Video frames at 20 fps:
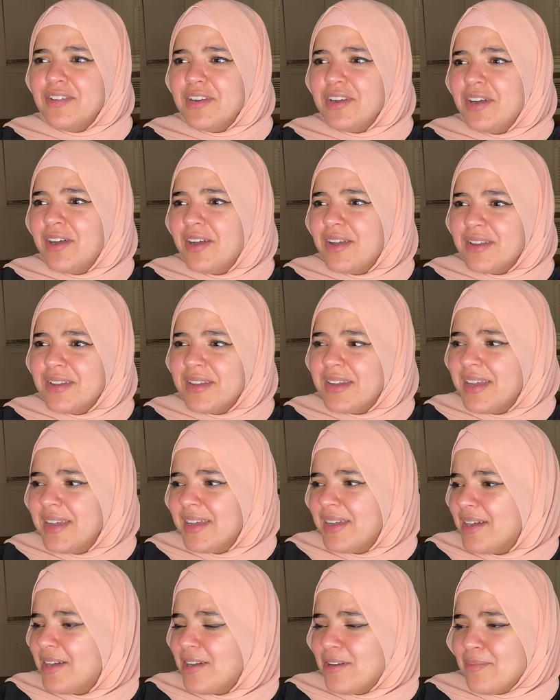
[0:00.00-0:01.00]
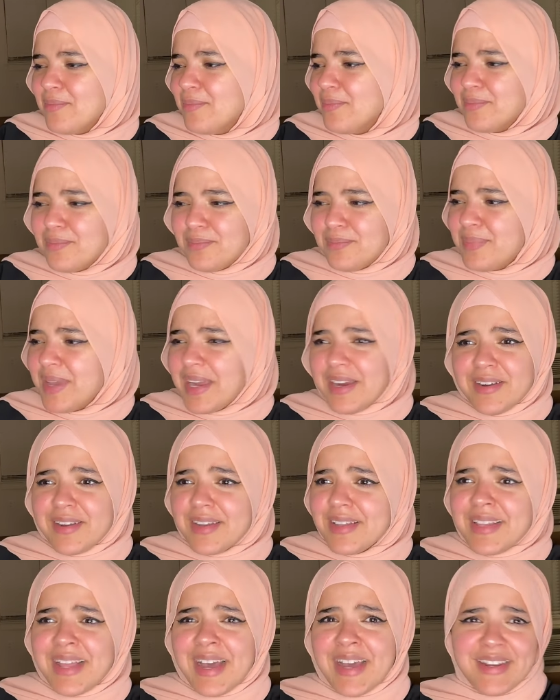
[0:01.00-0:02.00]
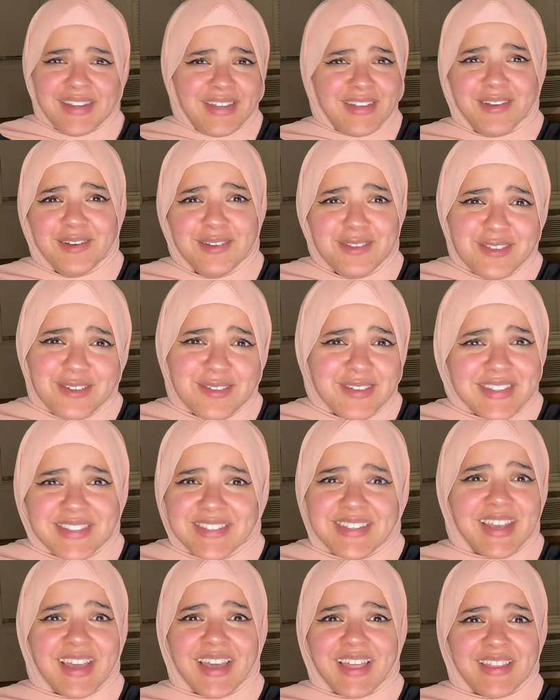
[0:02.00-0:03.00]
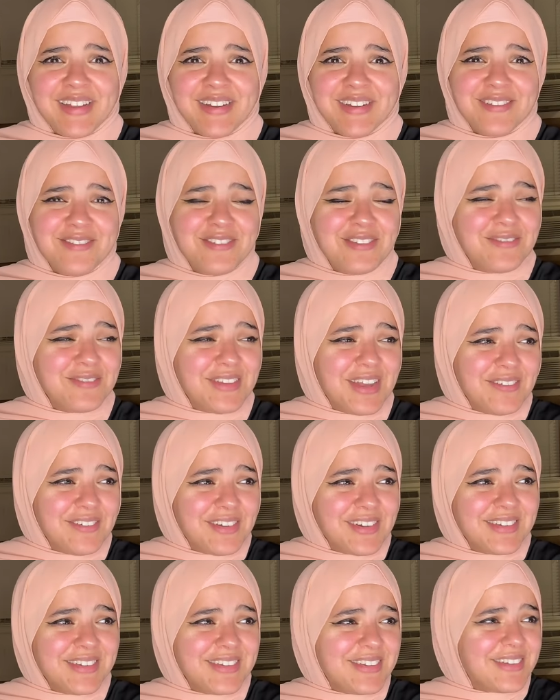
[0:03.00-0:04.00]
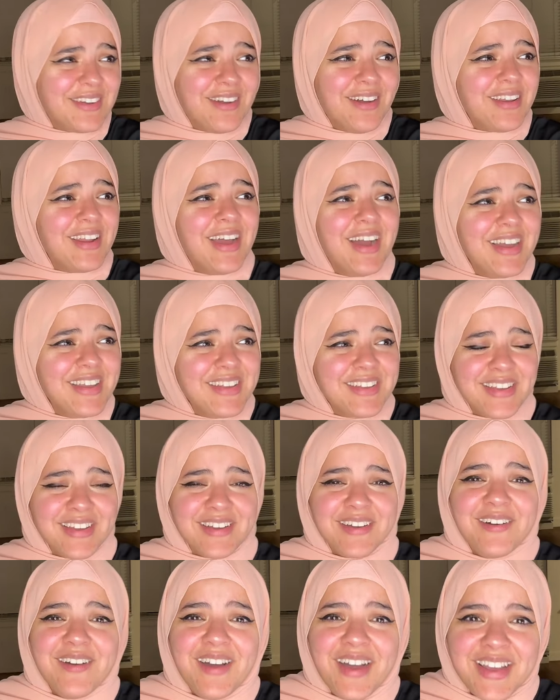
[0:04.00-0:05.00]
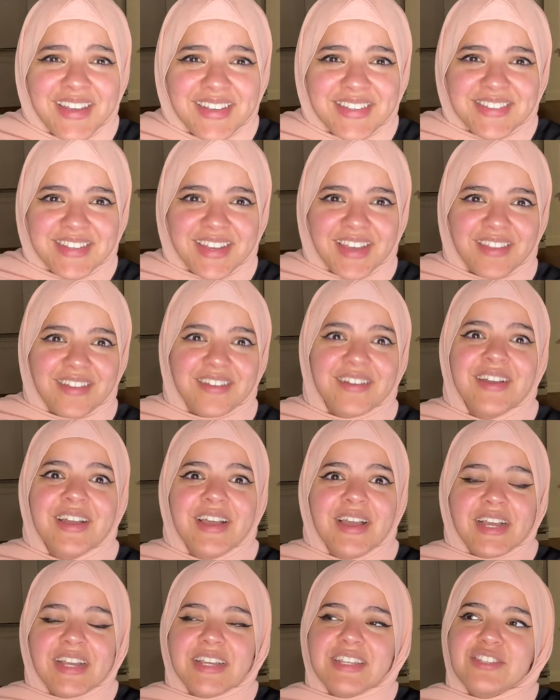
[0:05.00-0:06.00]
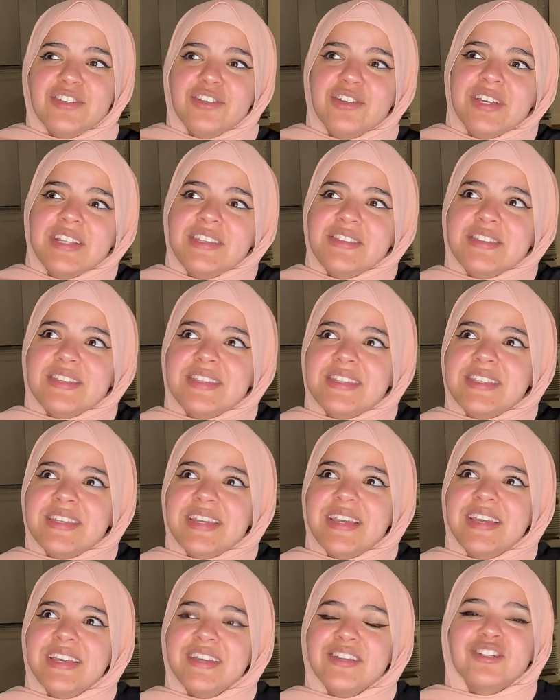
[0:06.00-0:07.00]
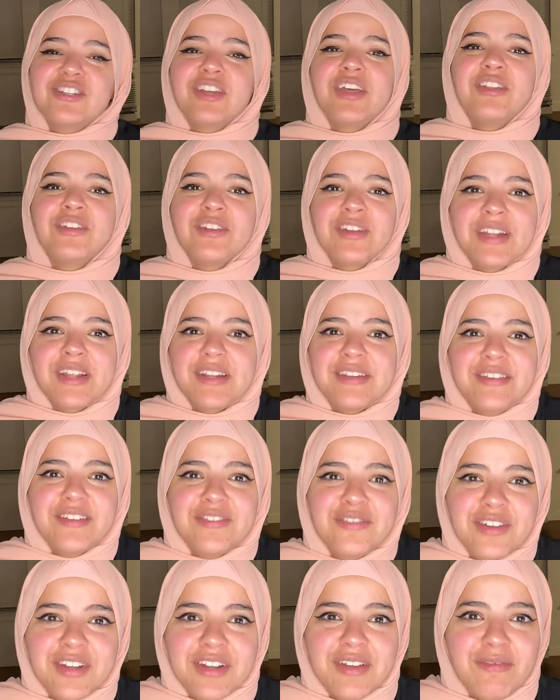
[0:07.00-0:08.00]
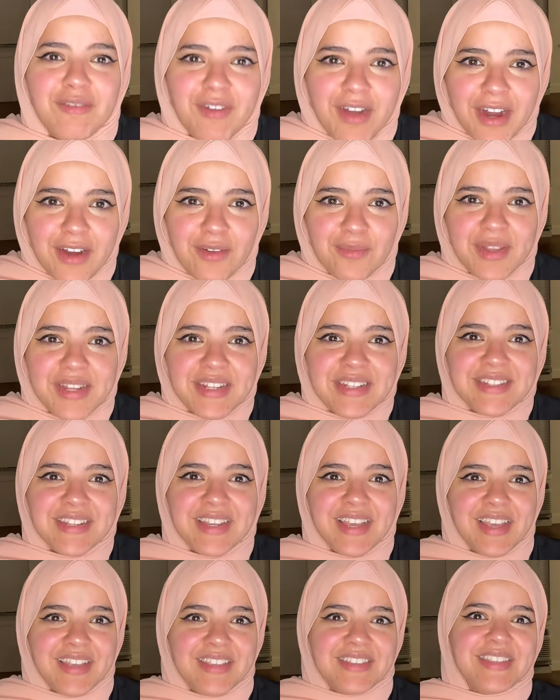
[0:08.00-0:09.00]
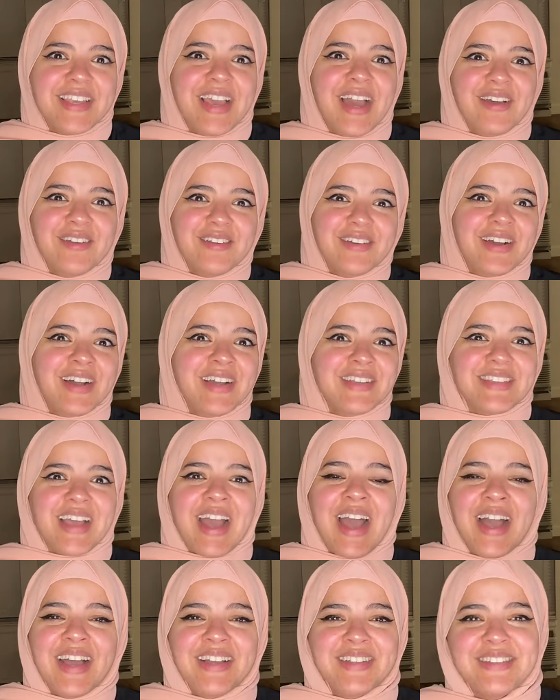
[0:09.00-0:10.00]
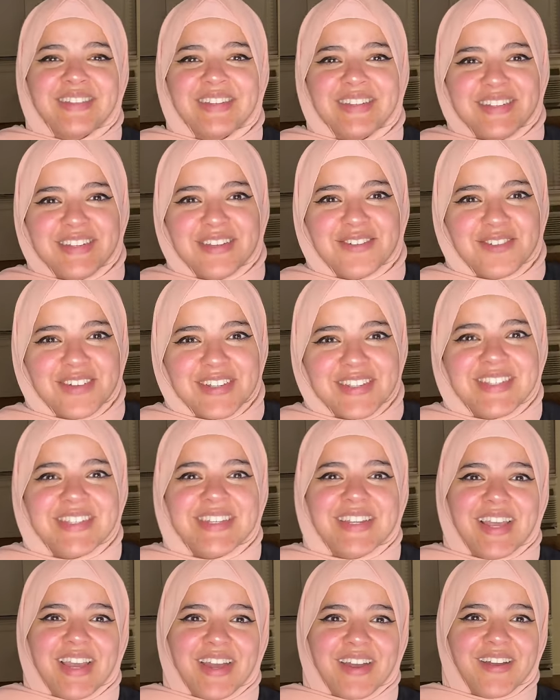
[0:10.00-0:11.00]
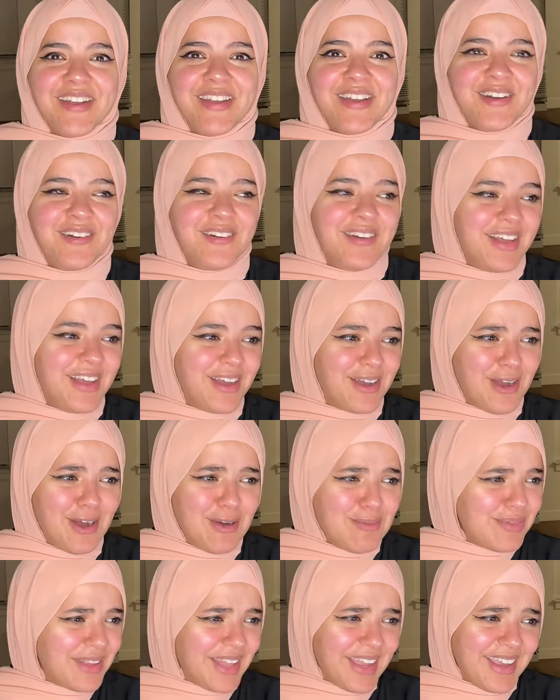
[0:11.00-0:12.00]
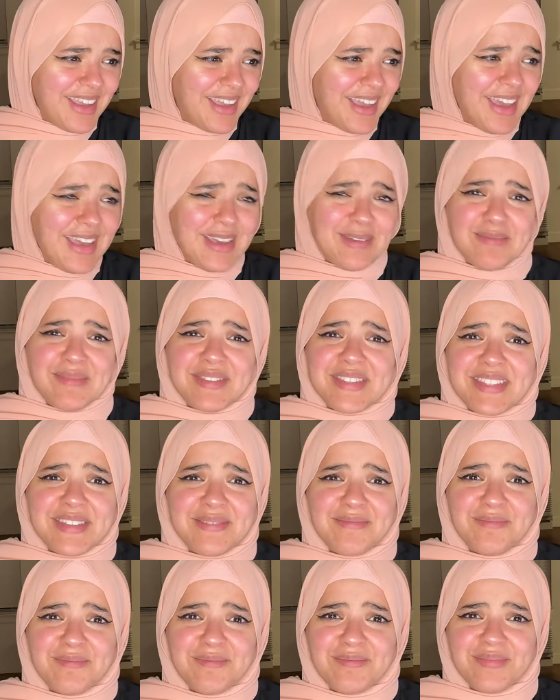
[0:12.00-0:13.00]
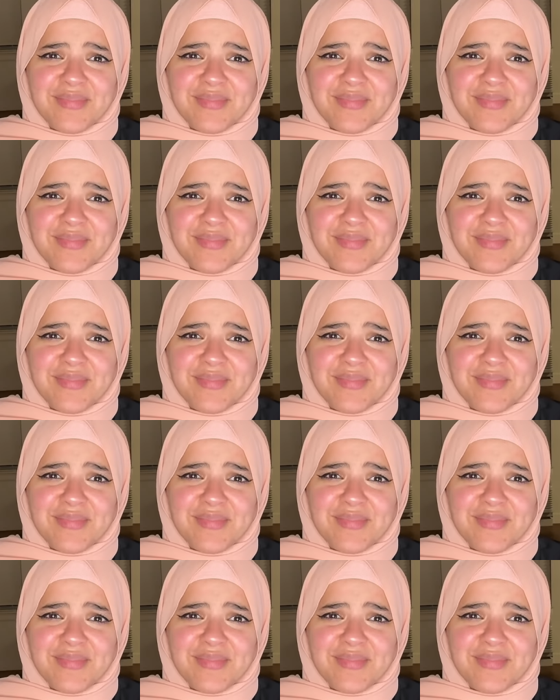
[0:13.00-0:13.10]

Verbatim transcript: never gone um, paragliding, go do it together. If you've never gone hiking, go hike together. Because you get to see each other in a different environment, see how you guys act in a different scenario. Go play games.